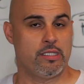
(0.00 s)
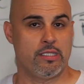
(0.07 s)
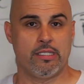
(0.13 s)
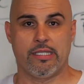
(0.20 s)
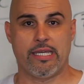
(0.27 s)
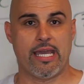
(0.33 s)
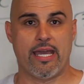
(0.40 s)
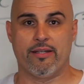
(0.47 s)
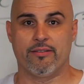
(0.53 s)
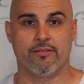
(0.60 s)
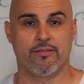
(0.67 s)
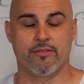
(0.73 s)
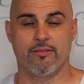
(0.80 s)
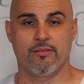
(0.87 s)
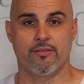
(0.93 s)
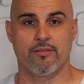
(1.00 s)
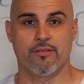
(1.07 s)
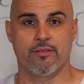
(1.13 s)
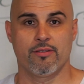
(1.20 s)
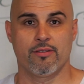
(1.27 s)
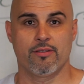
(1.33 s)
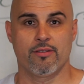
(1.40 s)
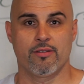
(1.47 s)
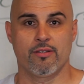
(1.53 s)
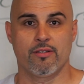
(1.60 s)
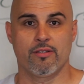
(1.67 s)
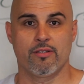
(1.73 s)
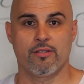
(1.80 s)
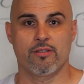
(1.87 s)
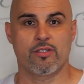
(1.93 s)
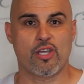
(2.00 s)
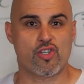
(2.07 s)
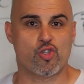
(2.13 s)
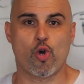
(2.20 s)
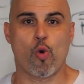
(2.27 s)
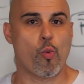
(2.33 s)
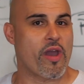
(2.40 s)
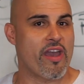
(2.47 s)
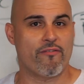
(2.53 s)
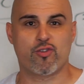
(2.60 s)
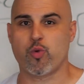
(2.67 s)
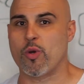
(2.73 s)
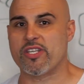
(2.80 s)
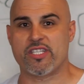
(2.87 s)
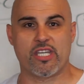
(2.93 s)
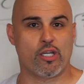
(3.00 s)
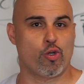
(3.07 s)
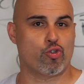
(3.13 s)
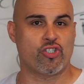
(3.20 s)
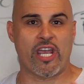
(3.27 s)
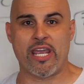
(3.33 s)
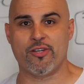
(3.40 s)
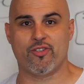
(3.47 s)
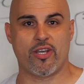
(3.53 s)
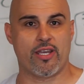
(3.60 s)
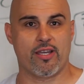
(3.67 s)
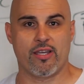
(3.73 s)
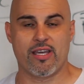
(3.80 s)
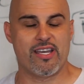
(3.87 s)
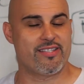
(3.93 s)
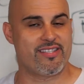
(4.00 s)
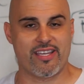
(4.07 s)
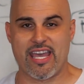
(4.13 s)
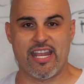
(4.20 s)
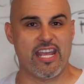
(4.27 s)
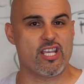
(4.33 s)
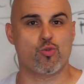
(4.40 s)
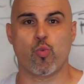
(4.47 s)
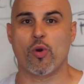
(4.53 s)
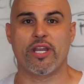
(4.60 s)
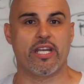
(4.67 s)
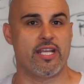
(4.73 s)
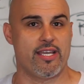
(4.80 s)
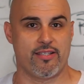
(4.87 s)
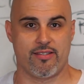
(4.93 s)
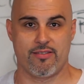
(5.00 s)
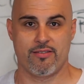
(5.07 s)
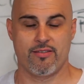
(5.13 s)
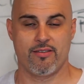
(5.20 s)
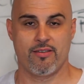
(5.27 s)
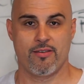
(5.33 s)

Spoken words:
The end. There's no way of twisting or changing. It is what it is.